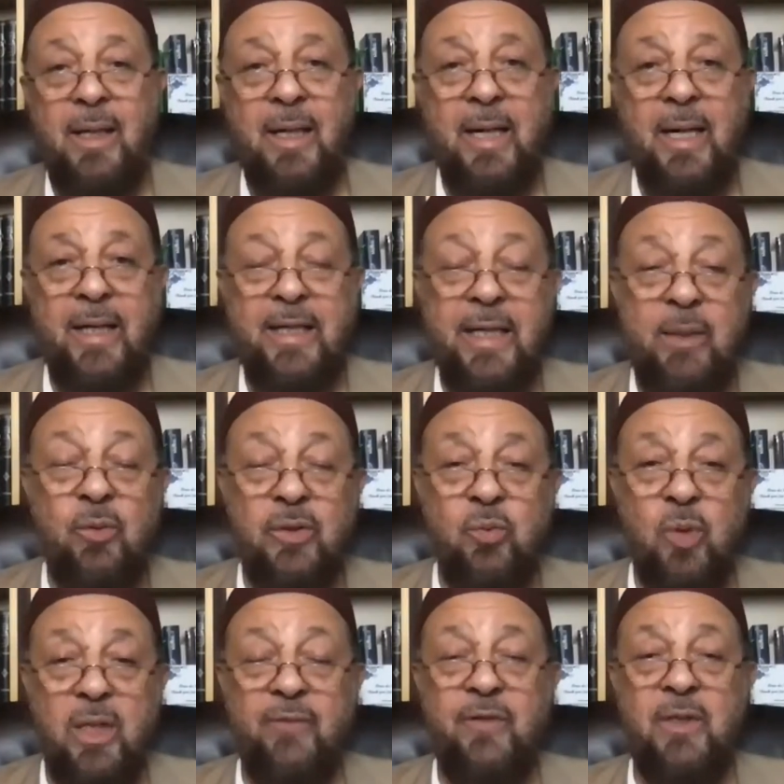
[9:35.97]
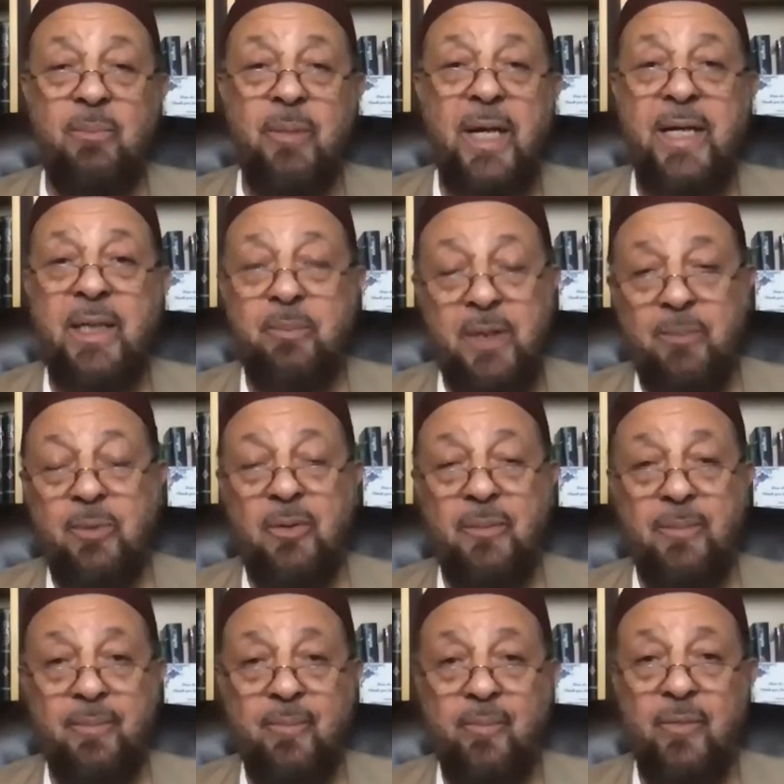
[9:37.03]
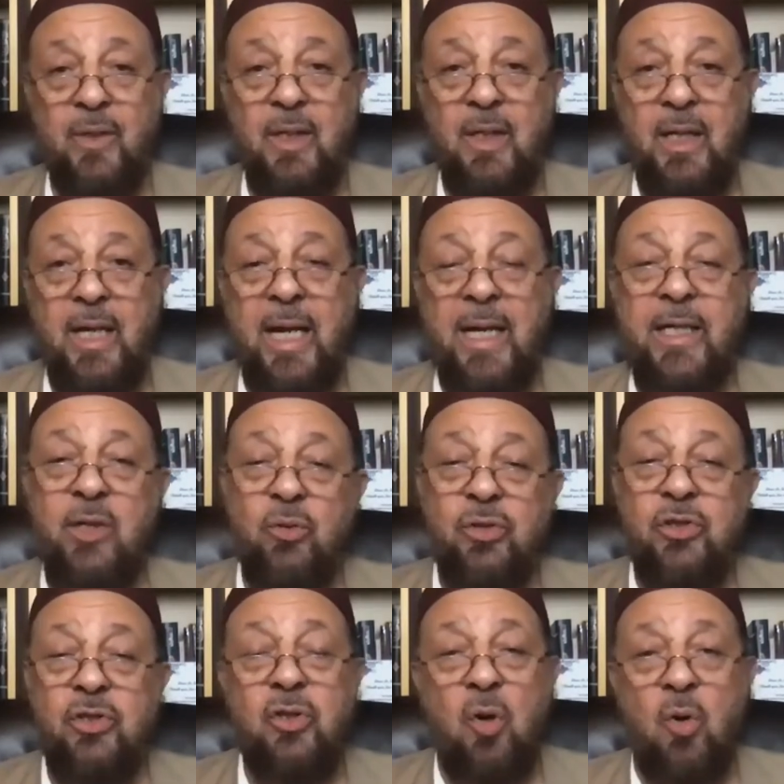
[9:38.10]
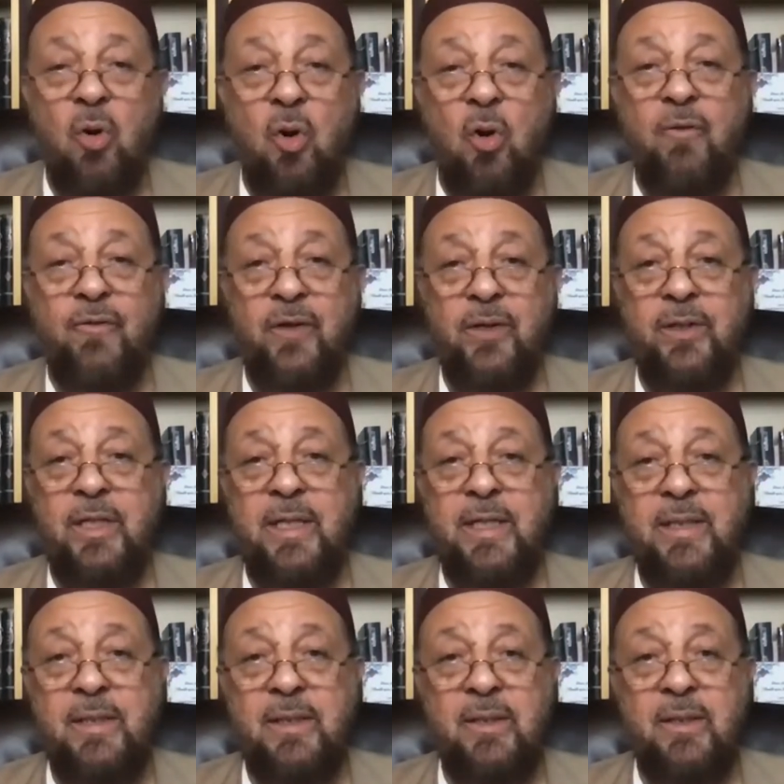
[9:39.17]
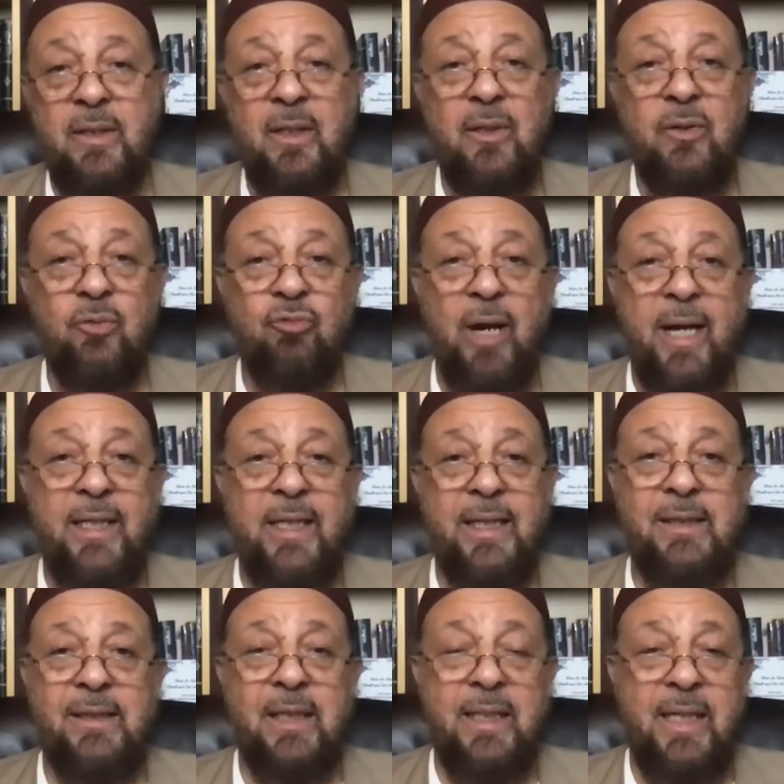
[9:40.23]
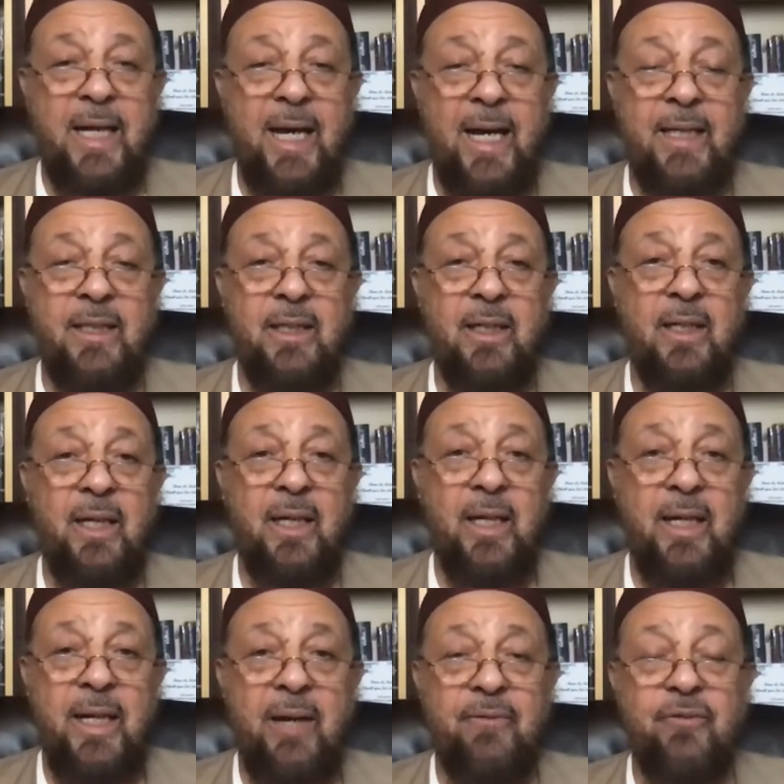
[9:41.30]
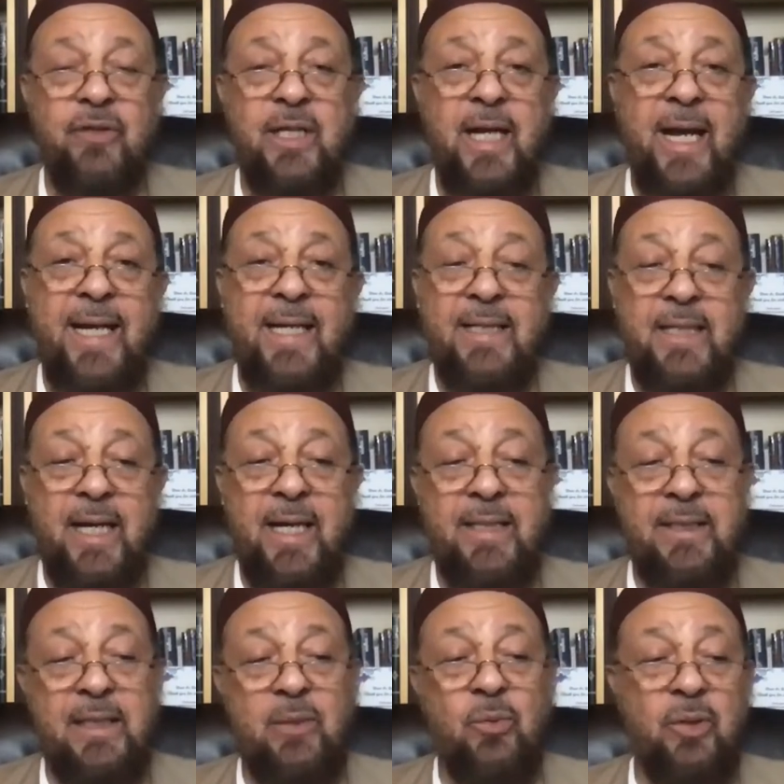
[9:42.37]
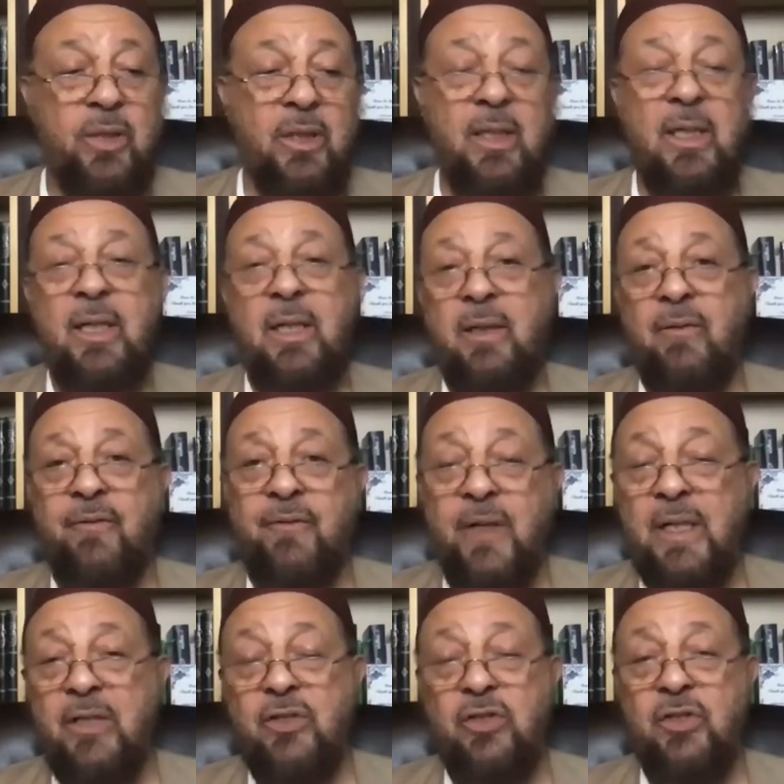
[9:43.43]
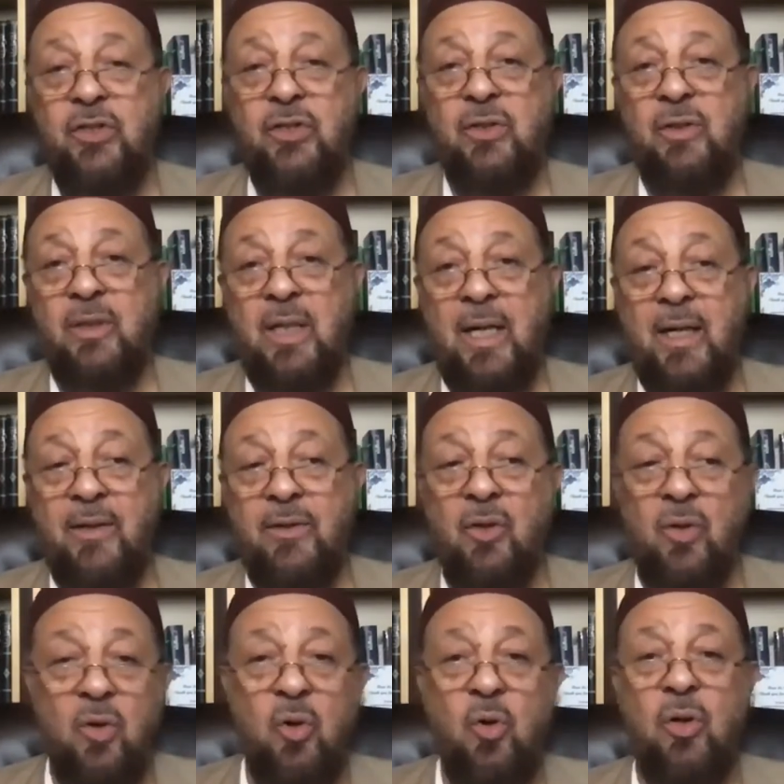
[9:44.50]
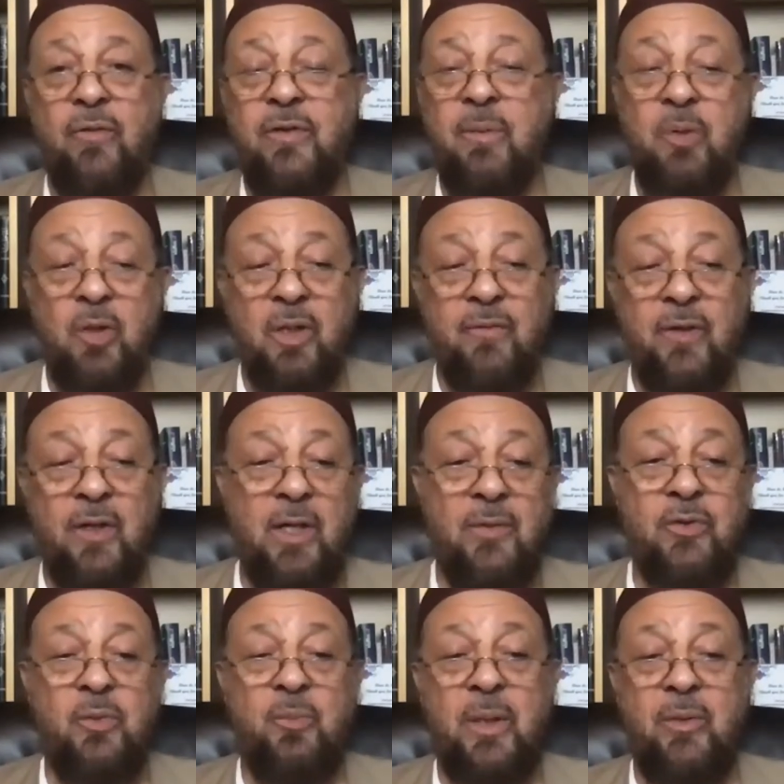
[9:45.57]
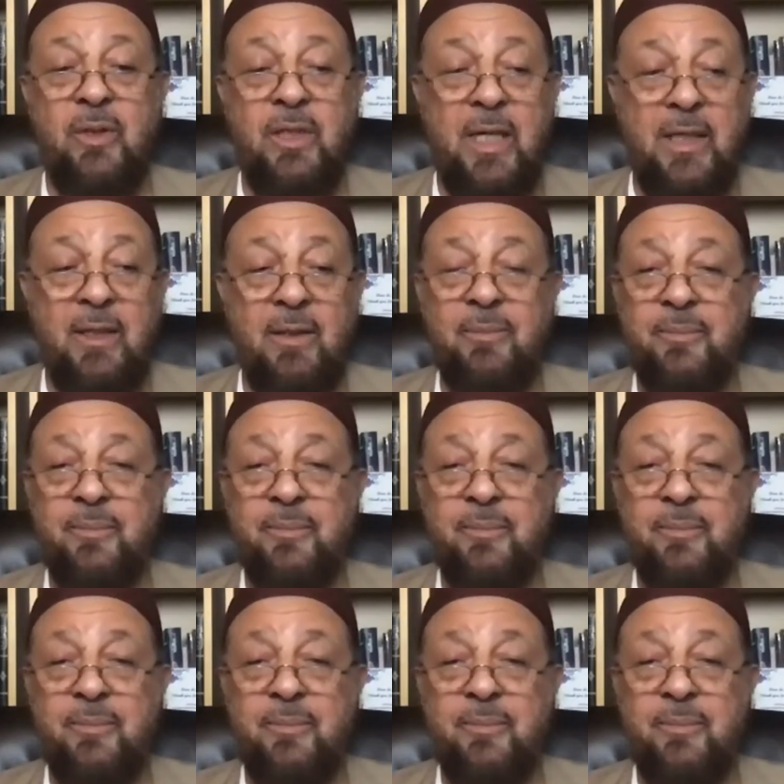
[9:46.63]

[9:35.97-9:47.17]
anha, he was one of the main people. And he used to go over these writings that he had. Every 8 days he would finish the whole of the Book of Allah subhanahu wa ta'ala.